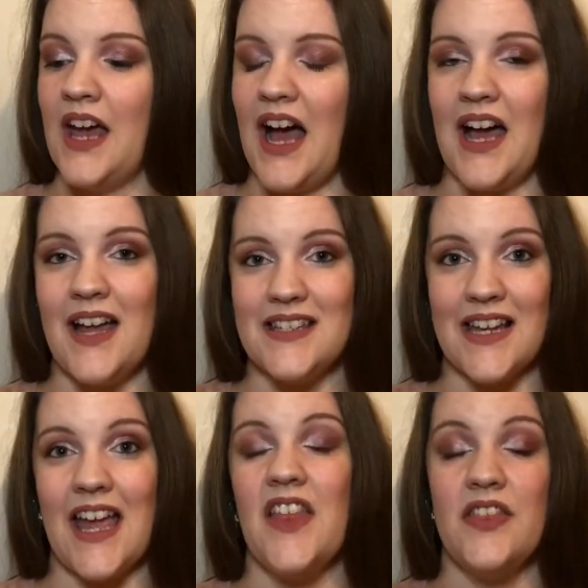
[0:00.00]
And
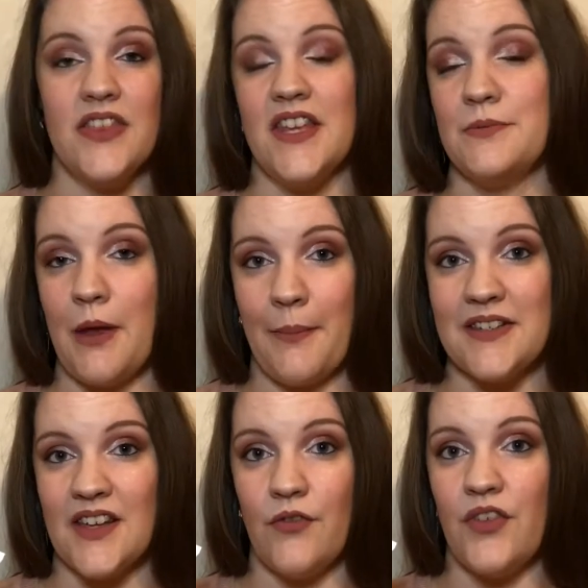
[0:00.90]
again, this made my
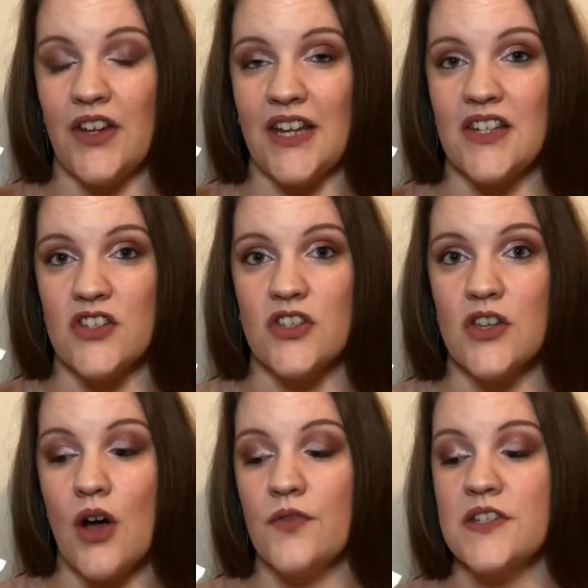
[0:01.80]
skin feel nice and
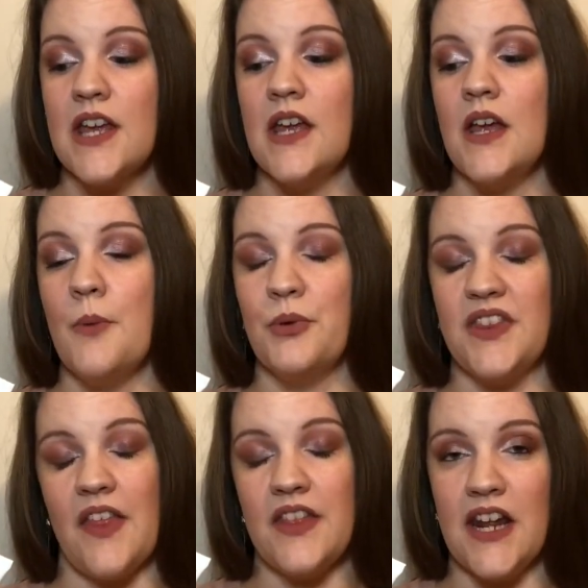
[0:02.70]
soft. But
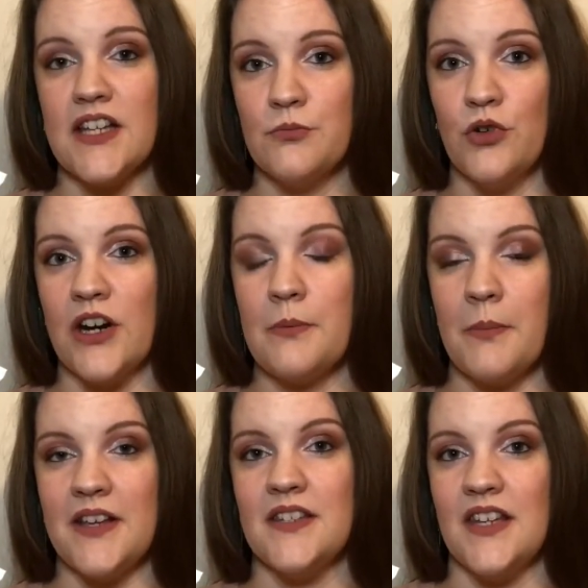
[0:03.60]
then the next morning,
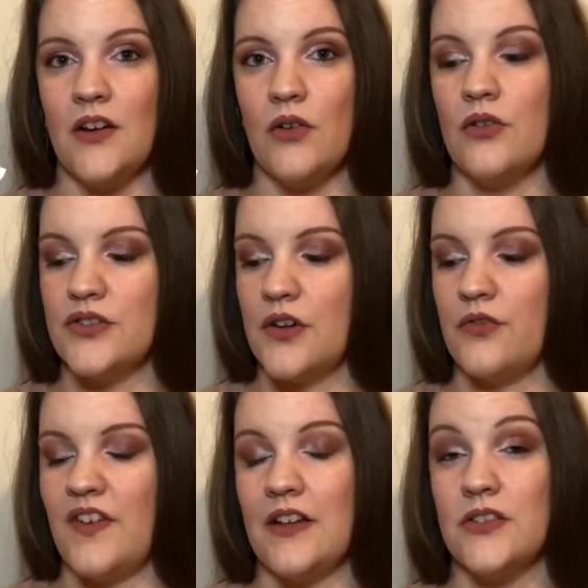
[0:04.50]
my skin also
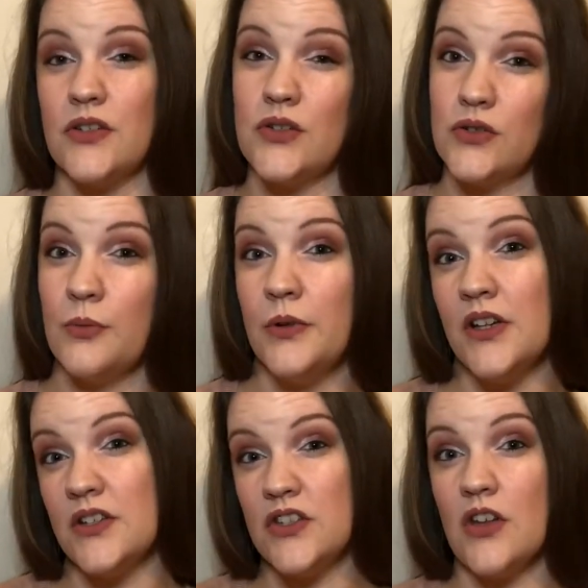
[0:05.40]
felt
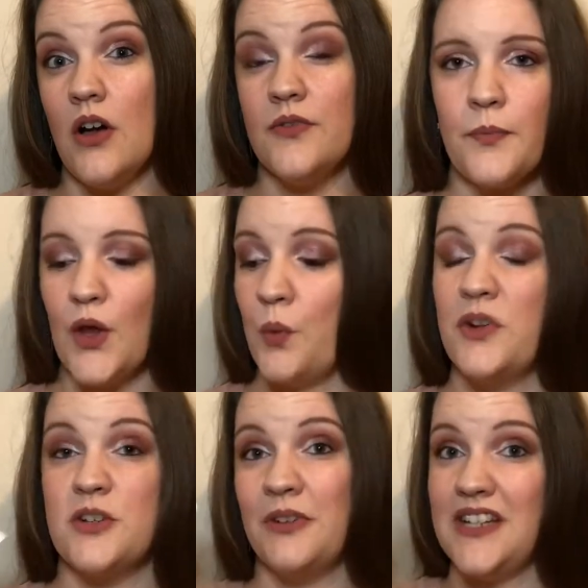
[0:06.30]
supple and soft,
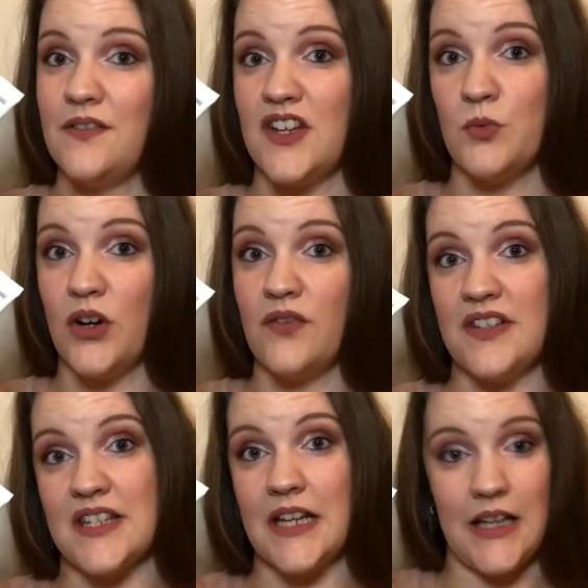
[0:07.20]
which I believe is one of
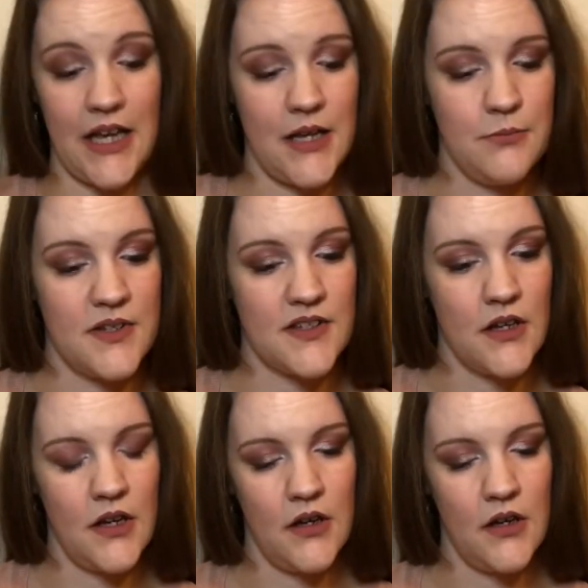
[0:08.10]
its claims.